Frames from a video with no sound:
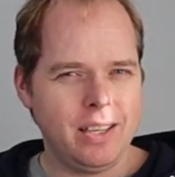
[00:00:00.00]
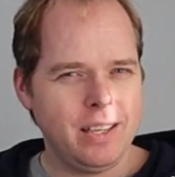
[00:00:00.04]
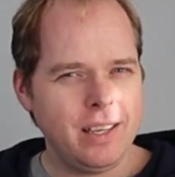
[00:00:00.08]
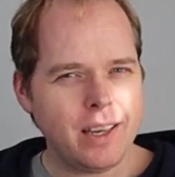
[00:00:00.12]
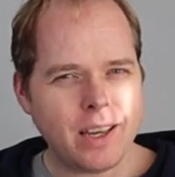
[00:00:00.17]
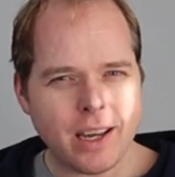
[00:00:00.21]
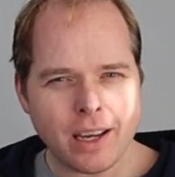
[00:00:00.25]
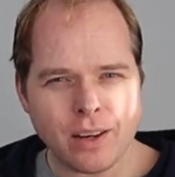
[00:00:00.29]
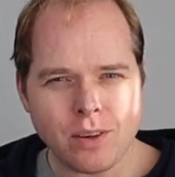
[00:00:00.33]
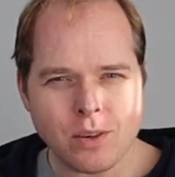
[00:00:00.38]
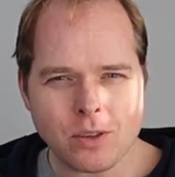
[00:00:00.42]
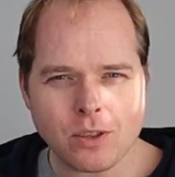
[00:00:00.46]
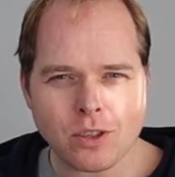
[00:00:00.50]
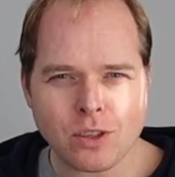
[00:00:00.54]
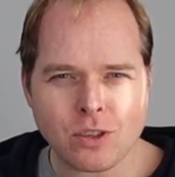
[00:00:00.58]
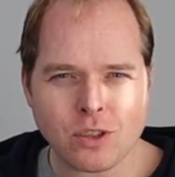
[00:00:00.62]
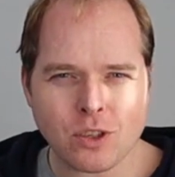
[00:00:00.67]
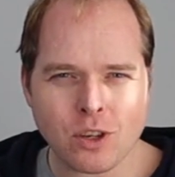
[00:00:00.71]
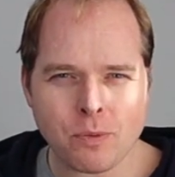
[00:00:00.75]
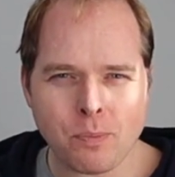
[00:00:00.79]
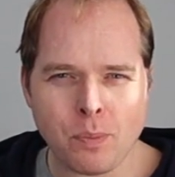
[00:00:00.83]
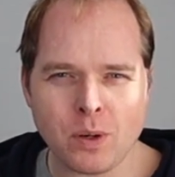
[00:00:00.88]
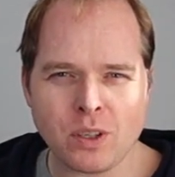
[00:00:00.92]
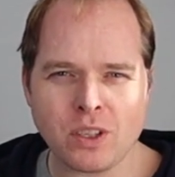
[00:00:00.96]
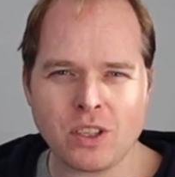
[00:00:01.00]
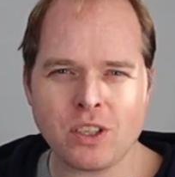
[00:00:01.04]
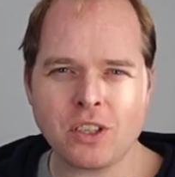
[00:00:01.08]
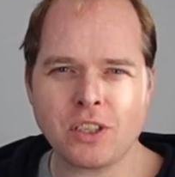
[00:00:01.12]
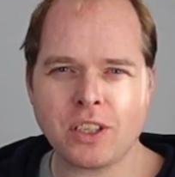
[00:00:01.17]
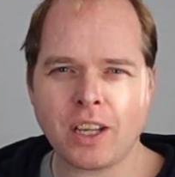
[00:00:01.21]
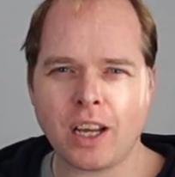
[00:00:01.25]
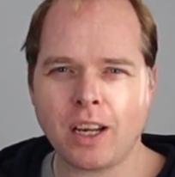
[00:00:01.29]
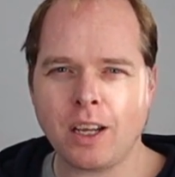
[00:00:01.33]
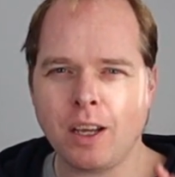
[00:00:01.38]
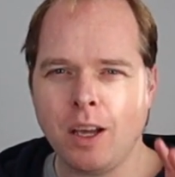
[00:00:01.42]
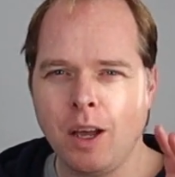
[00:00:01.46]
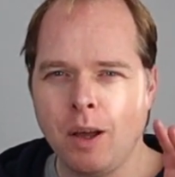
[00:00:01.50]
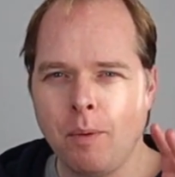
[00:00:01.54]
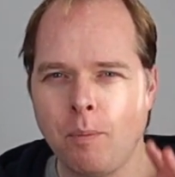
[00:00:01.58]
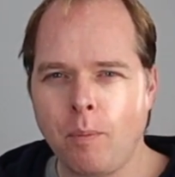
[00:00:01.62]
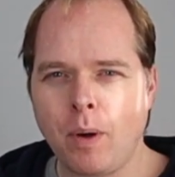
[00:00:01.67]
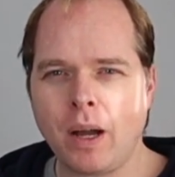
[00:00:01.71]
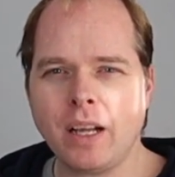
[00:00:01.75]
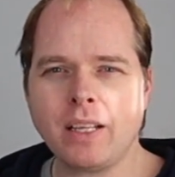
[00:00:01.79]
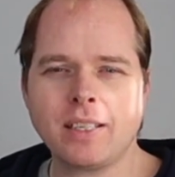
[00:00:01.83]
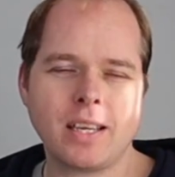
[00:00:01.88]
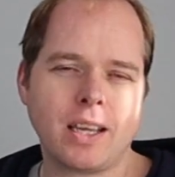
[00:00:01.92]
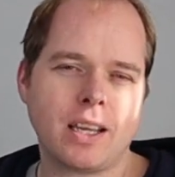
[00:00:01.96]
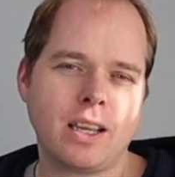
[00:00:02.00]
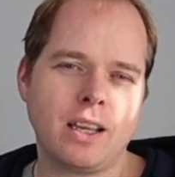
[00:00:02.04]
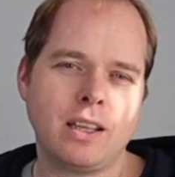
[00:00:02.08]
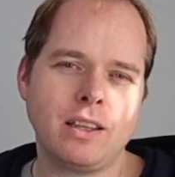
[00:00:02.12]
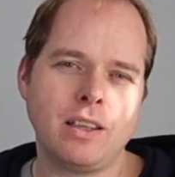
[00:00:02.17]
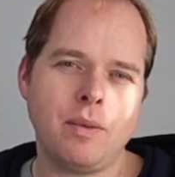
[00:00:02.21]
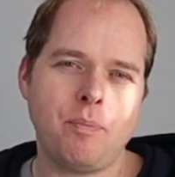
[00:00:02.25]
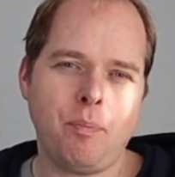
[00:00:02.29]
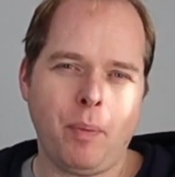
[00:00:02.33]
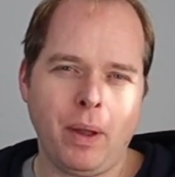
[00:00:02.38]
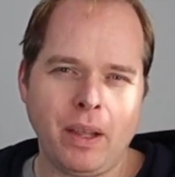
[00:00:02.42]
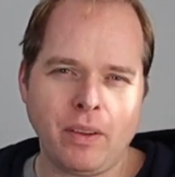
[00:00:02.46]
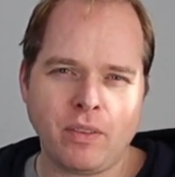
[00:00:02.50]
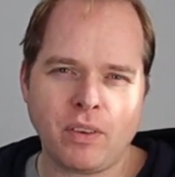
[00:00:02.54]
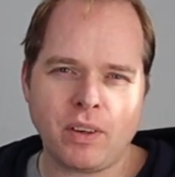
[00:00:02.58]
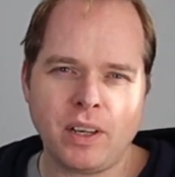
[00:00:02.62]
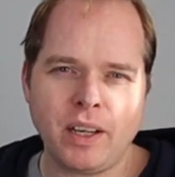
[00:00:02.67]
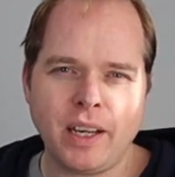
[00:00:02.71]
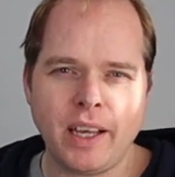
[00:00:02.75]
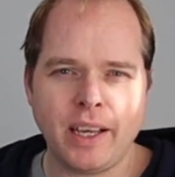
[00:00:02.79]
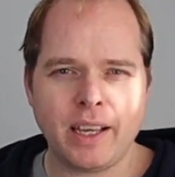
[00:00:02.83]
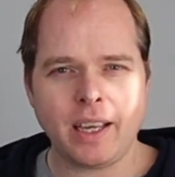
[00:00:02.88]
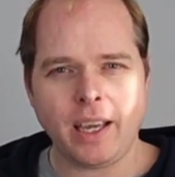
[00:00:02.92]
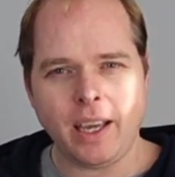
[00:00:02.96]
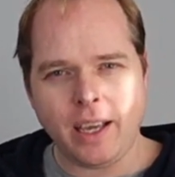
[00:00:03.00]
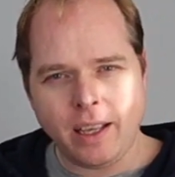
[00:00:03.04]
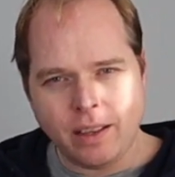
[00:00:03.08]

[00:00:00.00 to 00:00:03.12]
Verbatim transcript: You can also support this channel by checking the Patreon link